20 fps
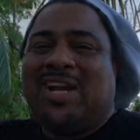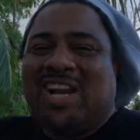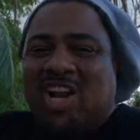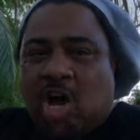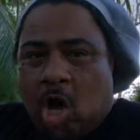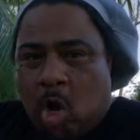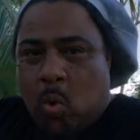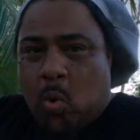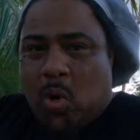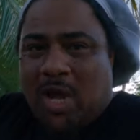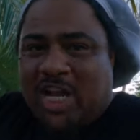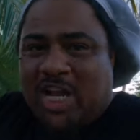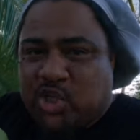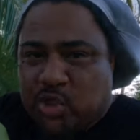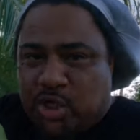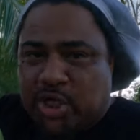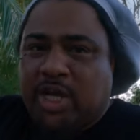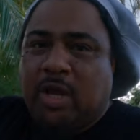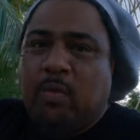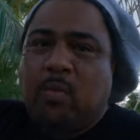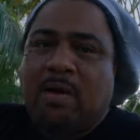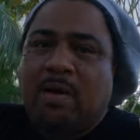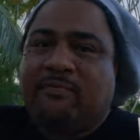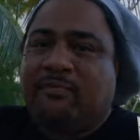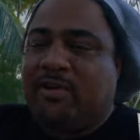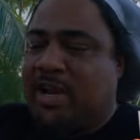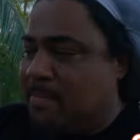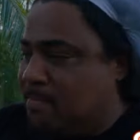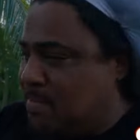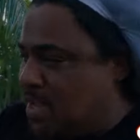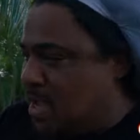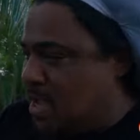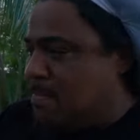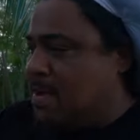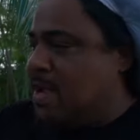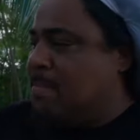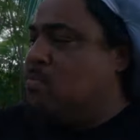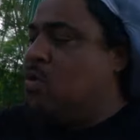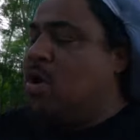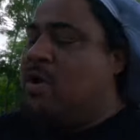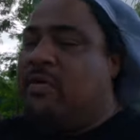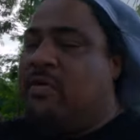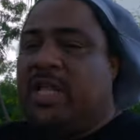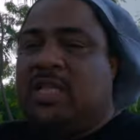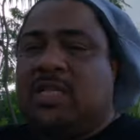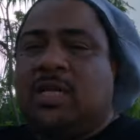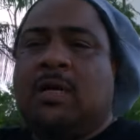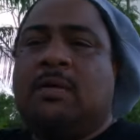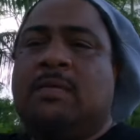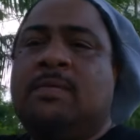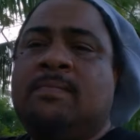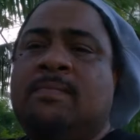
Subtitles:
now I drinking one from it. Me and my boy right here.